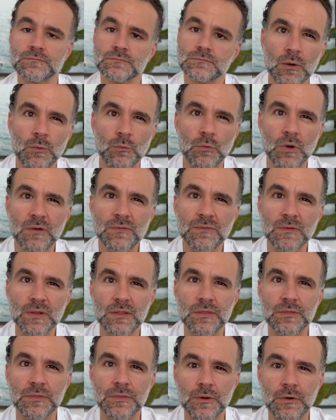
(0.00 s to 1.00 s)
roughly
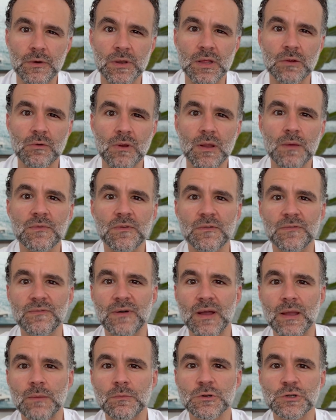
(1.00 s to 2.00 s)
30 grams of
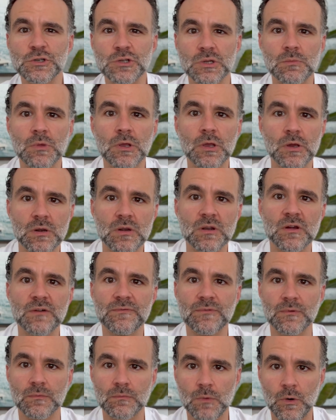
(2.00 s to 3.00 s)
fiber should be good enough
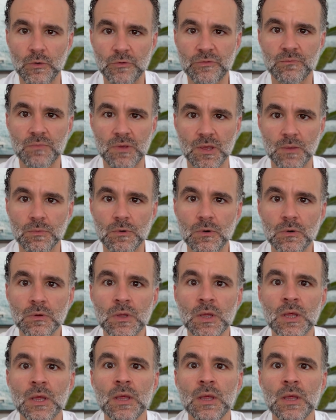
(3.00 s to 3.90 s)
for most people.